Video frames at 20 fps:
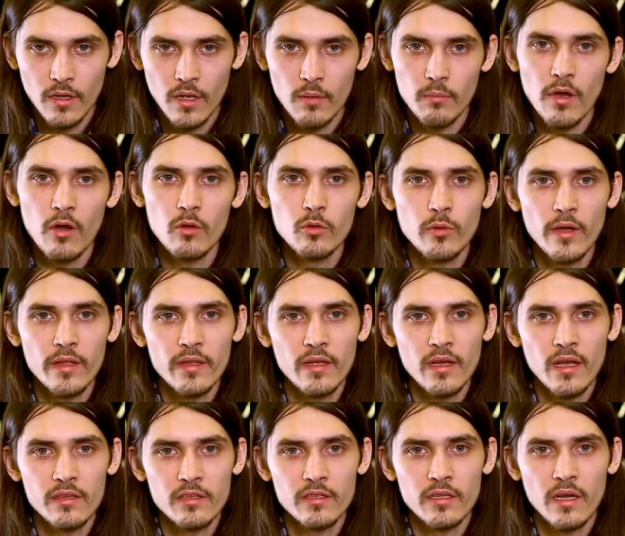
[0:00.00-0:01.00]
About
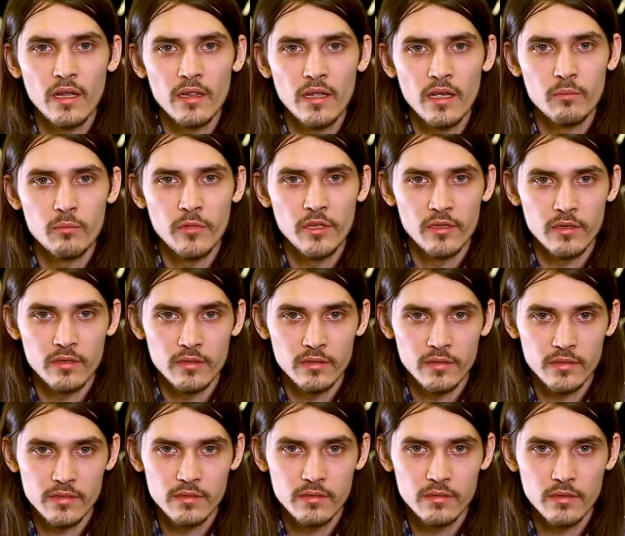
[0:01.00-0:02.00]
100 halide
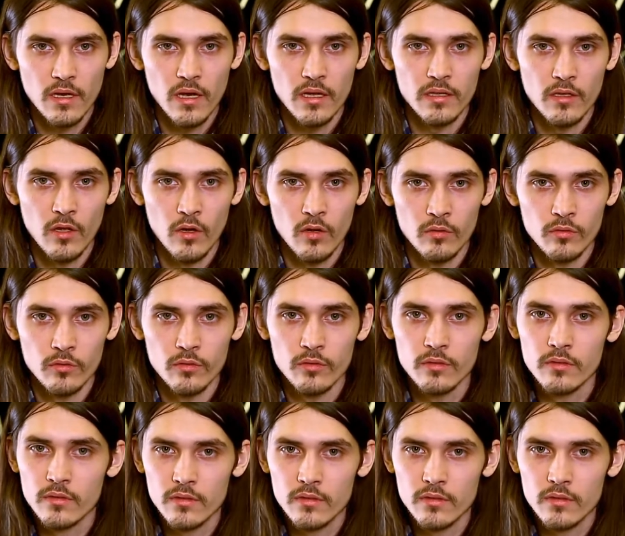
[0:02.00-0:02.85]
minerals are known.